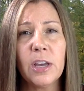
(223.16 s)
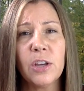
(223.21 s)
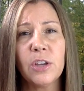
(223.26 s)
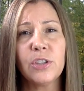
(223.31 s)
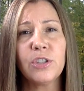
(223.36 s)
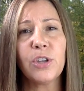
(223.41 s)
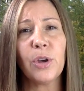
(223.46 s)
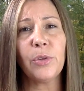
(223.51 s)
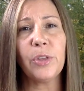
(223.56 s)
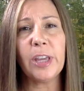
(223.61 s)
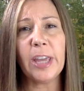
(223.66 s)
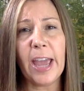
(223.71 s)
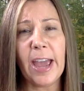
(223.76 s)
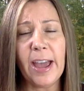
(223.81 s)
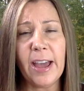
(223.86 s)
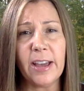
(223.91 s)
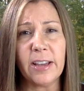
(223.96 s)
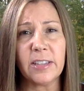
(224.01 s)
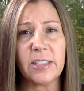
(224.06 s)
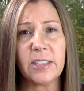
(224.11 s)
So the
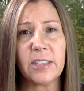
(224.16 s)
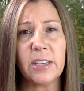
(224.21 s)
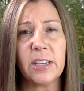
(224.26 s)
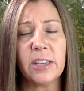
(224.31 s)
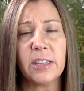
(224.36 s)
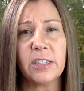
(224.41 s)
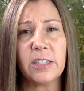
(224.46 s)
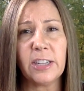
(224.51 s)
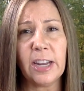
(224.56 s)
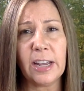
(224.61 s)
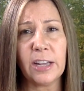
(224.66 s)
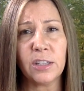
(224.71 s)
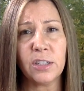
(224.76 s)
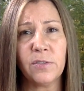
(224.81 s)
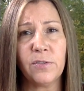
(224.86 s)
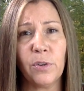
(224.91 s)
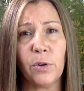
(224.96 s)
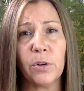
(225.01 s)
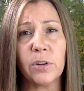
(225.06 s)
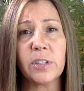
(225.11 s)
S stands
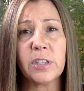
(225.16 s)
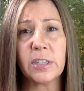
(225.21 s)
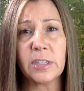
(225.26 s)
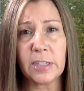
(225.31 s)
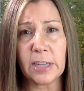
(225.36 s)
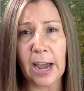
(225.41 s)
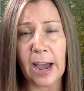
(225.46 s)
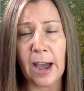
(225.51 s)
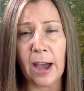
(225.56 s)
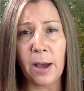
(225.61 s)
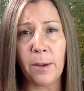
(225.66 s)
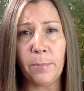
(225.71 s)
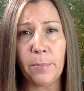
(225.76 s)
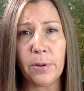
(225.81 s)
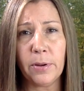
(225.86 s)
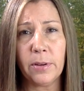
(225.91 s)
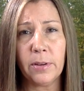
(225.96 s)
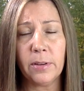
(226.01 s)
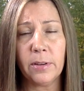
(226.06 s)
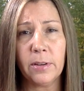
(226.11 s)
for stop,
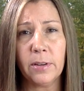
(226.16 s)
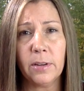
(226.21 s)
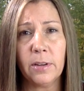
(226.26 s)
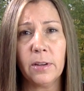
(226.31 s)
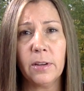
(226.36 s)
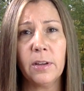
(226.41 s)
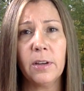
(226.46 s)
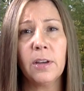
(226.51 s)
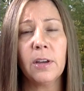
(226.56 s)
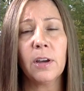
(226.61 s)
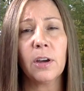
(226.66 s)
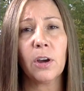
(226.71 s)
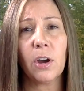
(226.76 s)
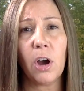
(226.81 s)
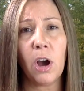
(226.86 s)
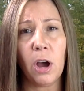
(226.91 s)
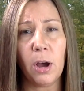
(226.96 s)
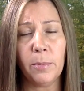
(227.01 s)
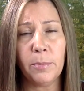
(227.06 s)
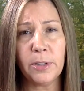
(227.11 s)

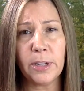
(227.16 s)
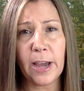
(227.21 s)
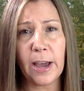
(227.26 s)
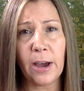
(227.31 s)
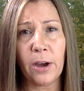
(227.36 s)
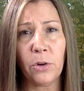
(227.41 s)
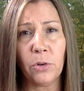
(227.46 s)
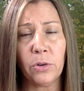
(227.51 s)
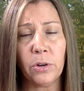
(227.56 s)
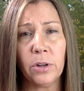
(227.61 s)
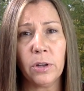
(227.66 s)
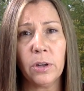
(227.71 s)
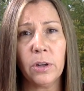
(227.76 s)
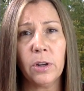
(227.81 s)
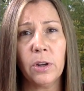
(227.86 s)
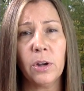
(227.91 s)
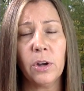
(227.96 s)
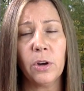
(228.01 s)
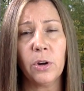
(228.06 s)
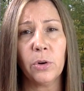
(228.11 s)
calm down,
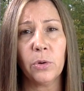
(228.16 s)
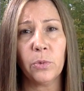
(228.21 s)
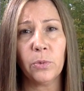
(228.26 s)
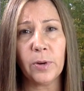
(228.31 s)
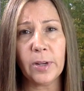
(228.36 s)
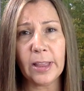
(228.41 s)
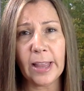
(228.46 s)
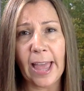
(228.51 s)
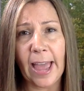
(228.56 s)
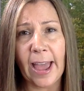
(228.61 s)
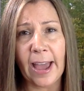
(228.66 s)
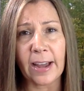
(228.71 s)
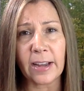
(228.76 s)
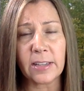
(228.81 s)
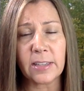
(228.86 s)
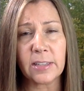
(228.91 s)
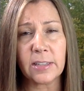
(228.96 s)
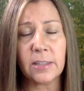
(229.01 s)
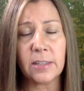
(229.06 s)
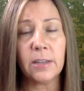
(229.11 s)

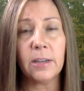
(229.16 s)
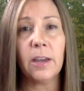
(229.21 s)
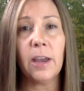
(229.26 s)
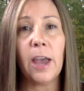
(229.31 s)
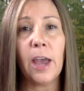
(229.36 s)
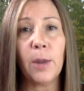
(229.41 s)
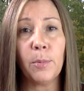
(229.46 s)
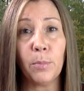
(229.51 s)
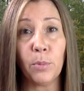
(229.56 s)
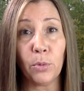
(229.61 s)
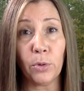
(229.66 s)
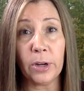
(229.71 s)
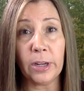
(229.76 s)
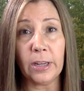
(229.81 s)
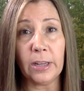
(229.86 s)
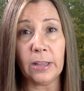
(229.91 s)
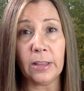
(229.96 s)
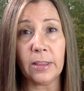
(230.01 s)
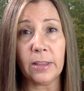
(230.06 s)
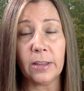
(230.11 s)
relax, and
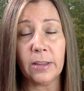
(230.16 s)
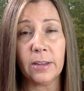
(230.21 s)
breathe.